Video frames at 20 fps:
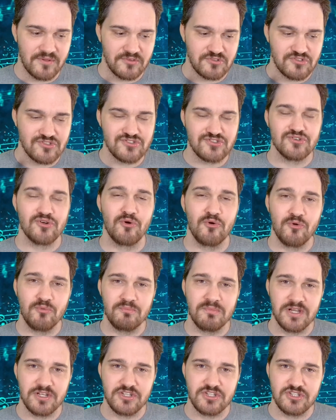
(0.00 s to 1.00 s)
there's so
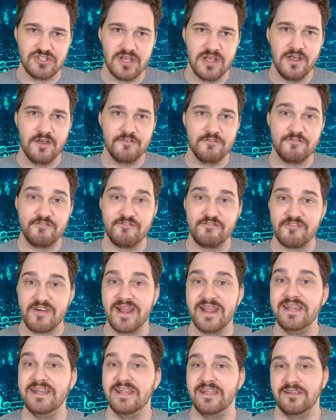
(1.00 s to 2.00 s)
much
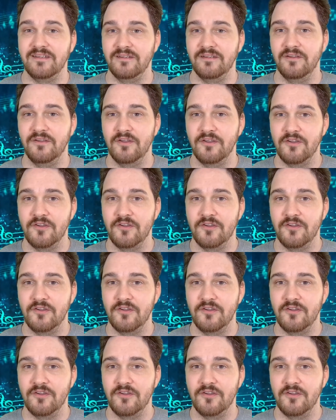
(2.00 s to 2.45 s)
fighting